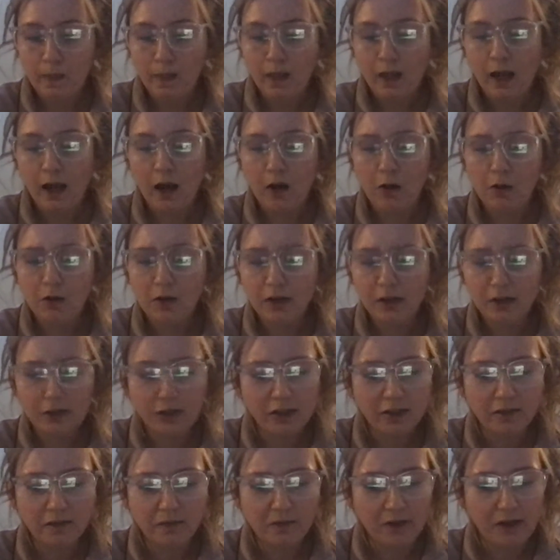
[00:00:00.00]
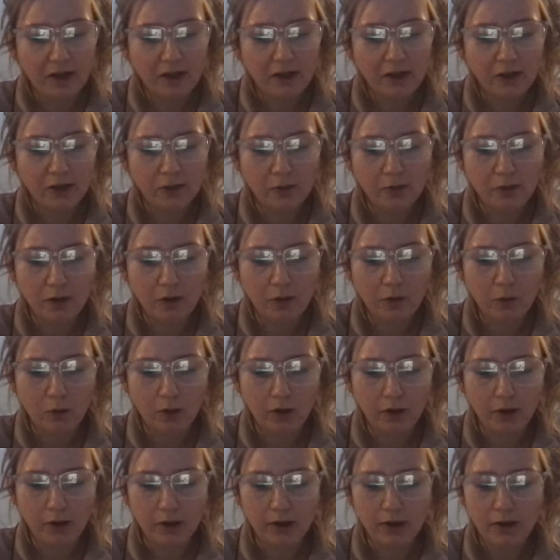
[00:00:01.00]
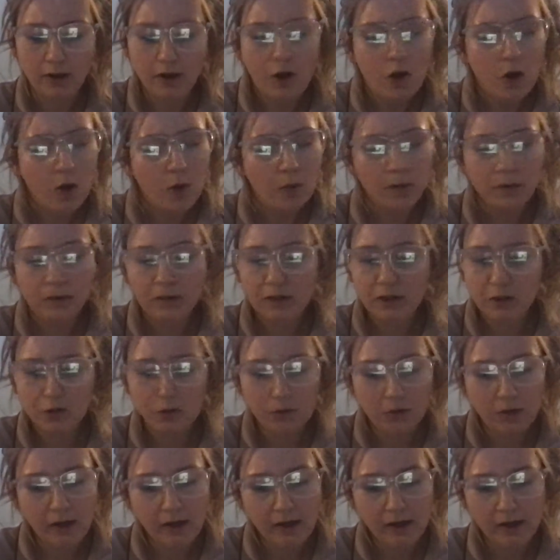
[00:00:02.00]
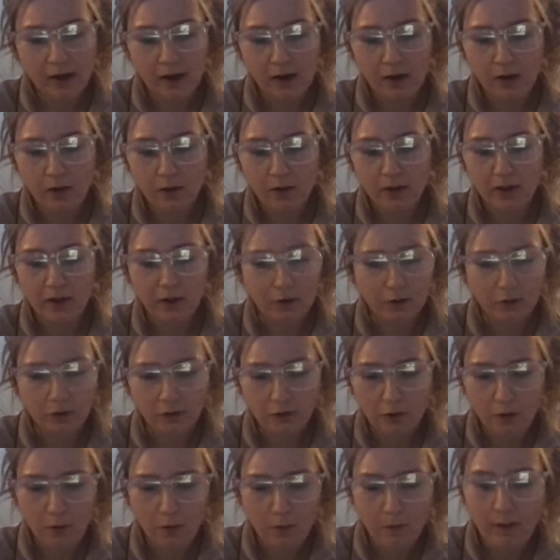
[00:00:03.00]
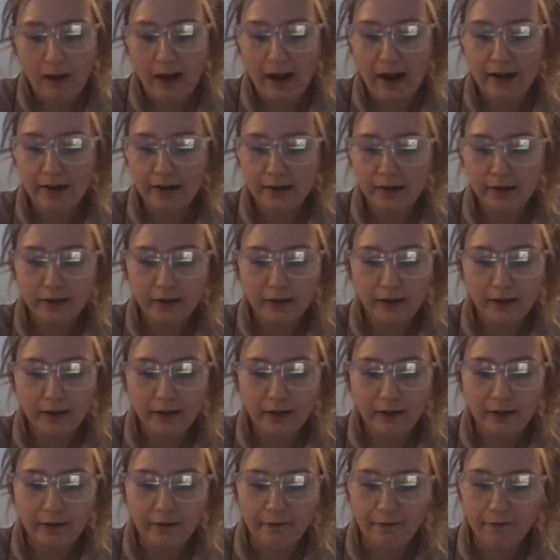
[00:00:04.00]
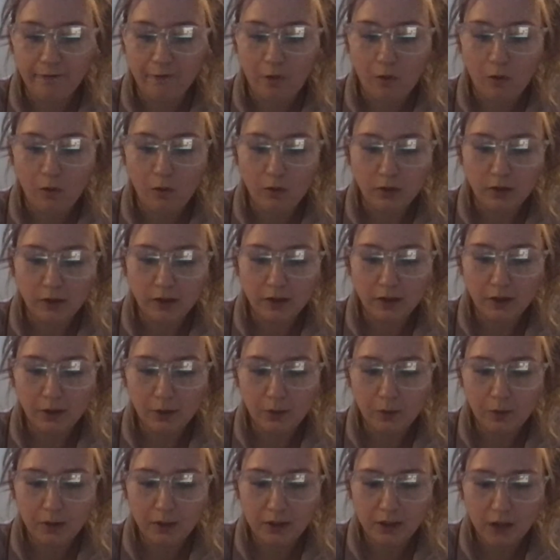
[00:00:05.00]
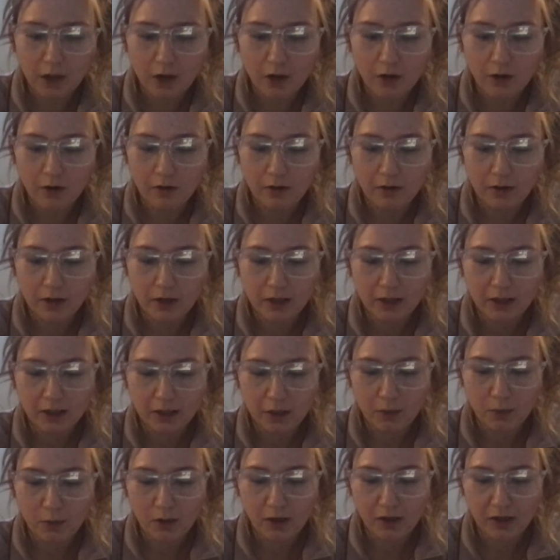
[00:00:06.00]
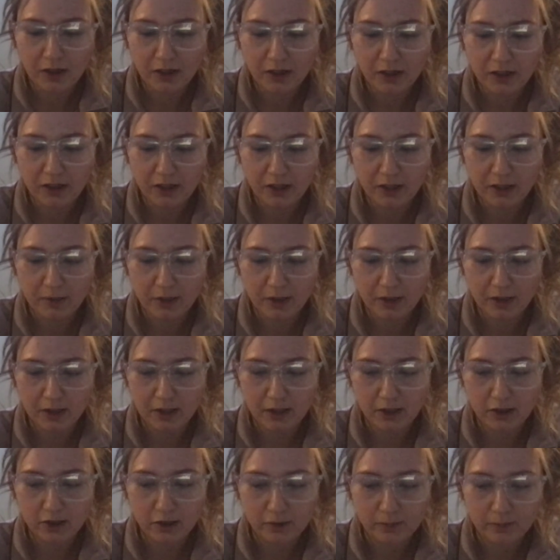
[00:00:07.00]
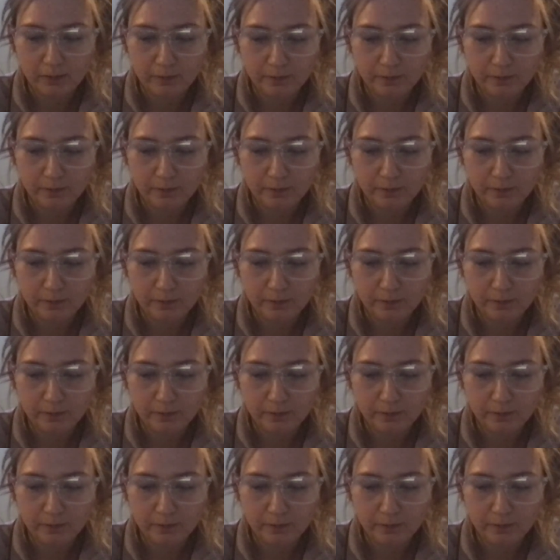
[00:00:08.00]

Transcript: How could he just vanish without a word? But it was too late now. He couldn't go back. If only there was some way to send his message.